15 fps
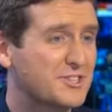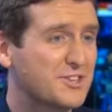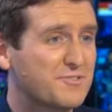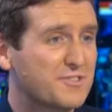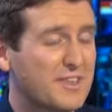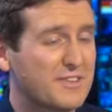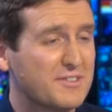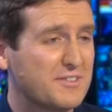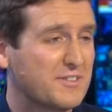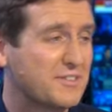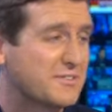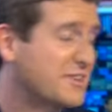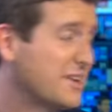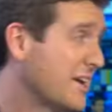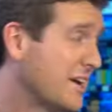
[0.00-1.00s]
They've
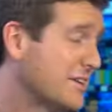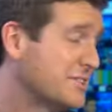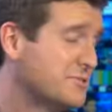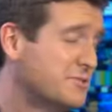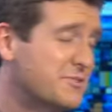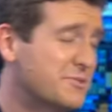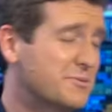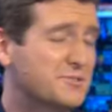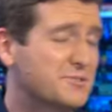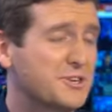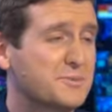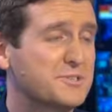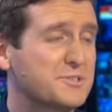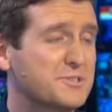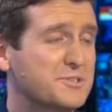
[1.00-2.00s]
clearly, I do agree with
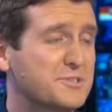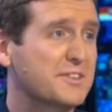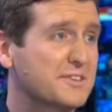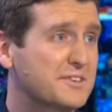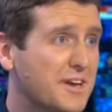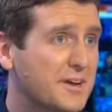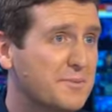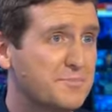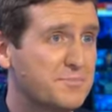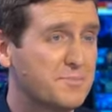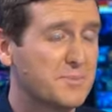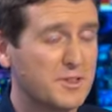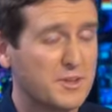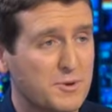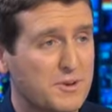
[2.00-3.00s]
James saying that
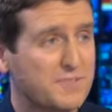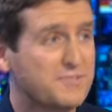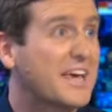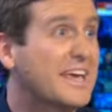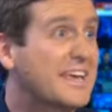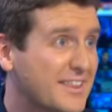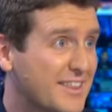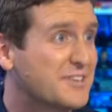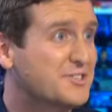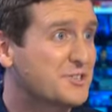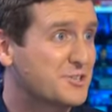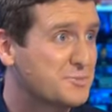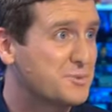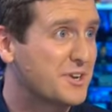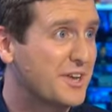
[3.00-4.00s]
they will have taken that
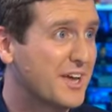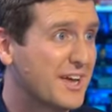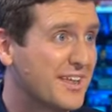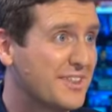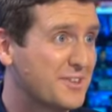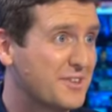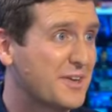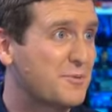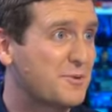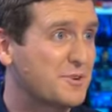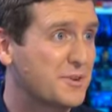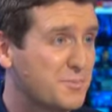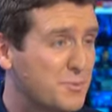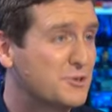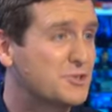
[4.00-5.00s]
judgment that they want
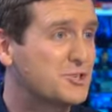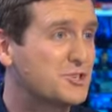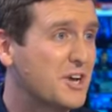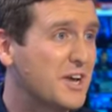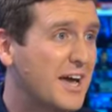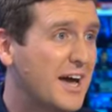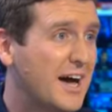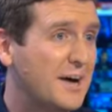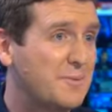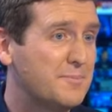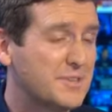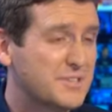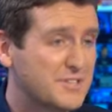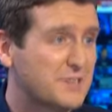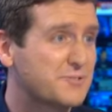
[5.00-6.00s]
to push
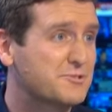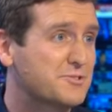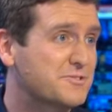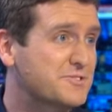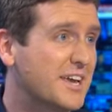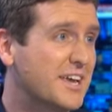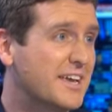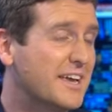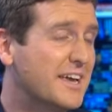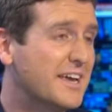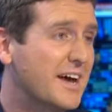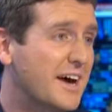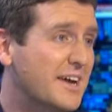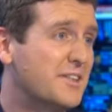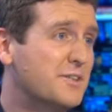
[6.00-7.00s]
Secretaries of State
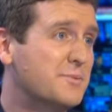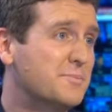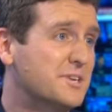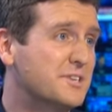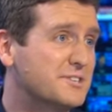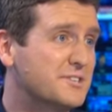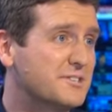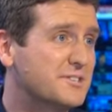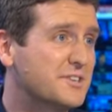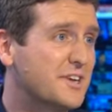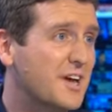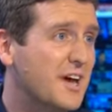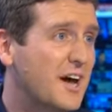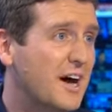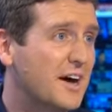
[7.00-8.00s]
and other ministers
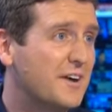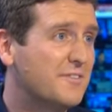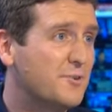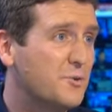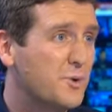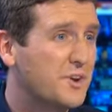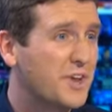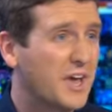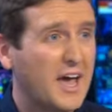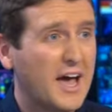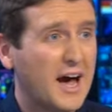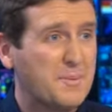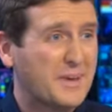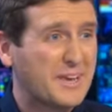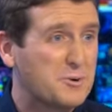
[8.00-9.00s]
forward.
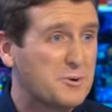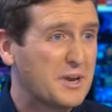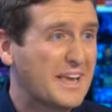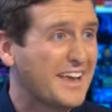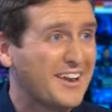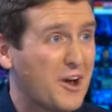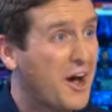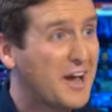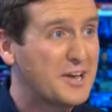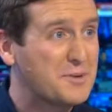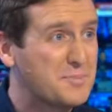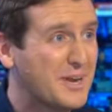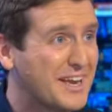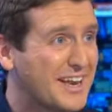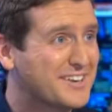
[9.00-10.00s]
Equally, I
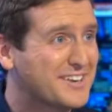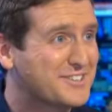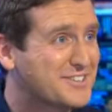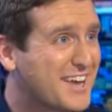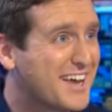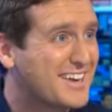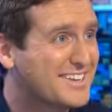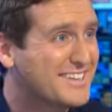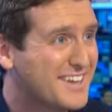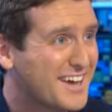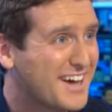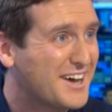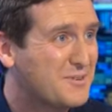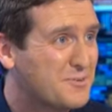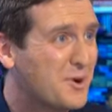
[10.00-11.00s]
completely understand
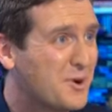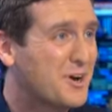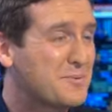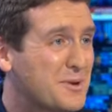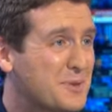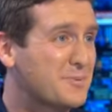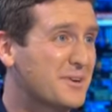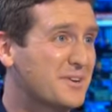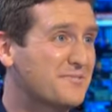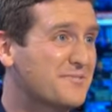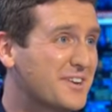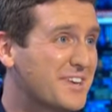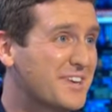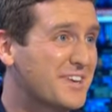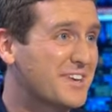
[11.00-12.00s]
why people in
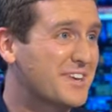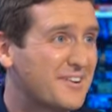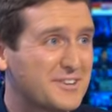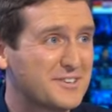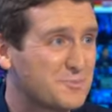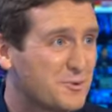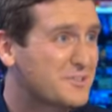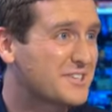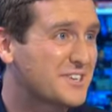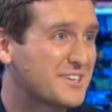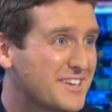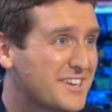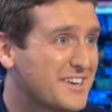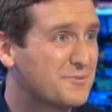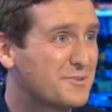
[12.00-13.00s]
flood-hit areas want
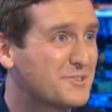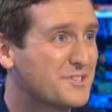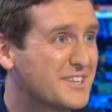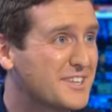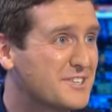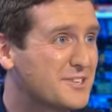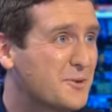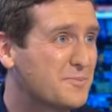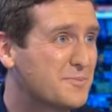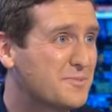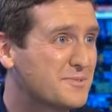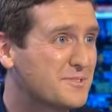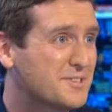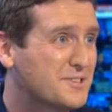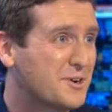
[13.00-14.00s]
to see the
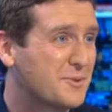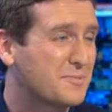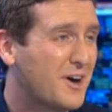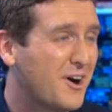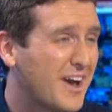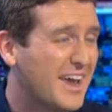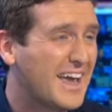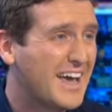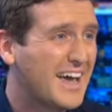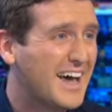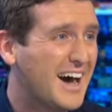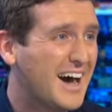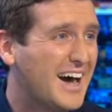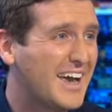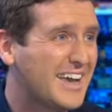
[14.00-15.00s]
top guy.
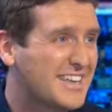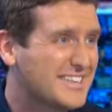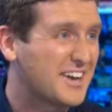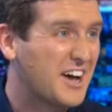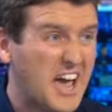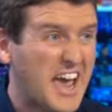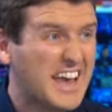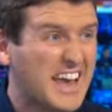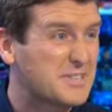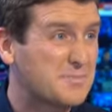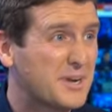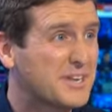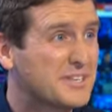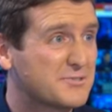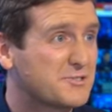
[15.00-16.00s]
It's a
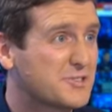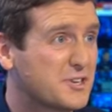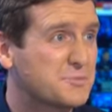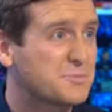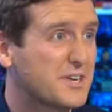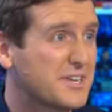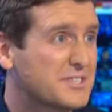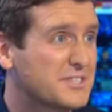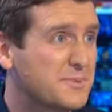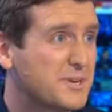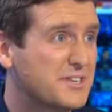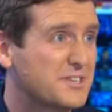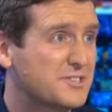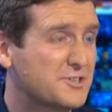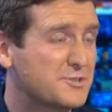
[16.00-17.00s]
political judgment. It's a
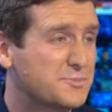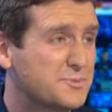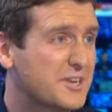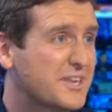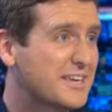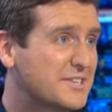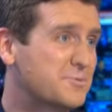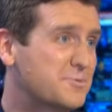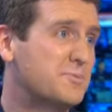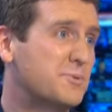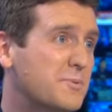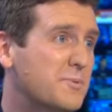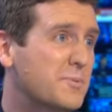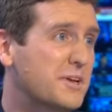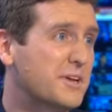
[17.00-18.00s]
media judgment. Yes, we
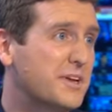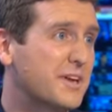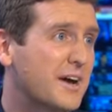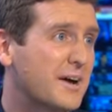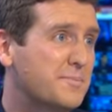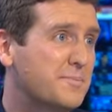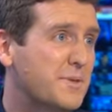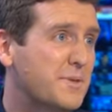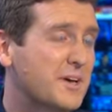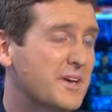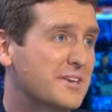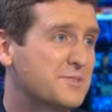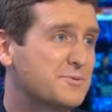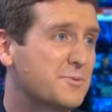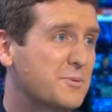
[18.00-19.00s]
probably
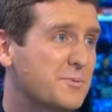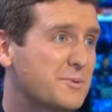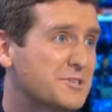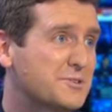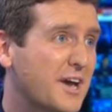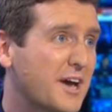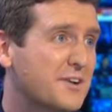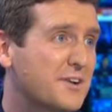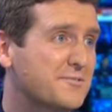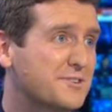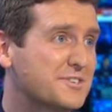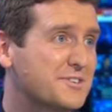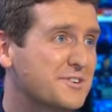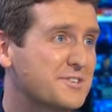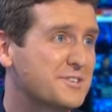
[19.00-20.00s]
do get
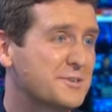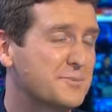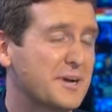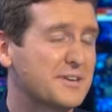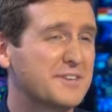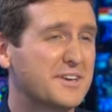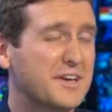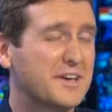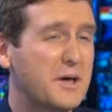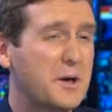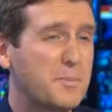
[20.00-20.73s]
overexcited about it.